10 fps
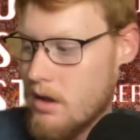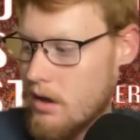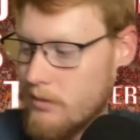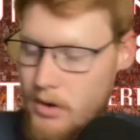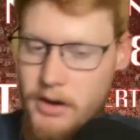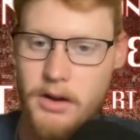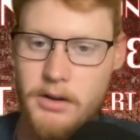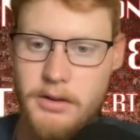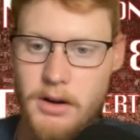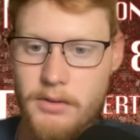of great
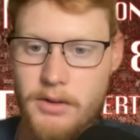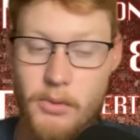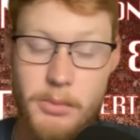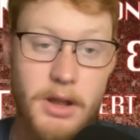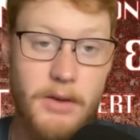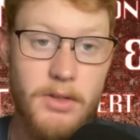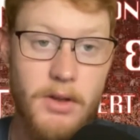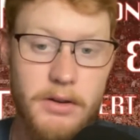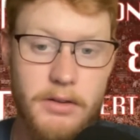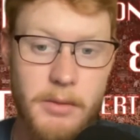content over there. We'll be covering the
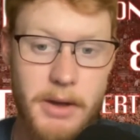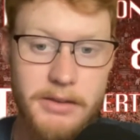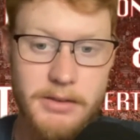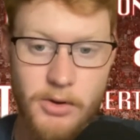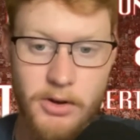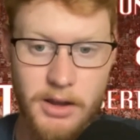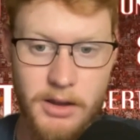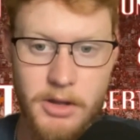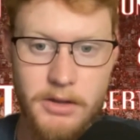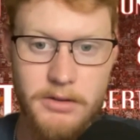Arkansas basketball game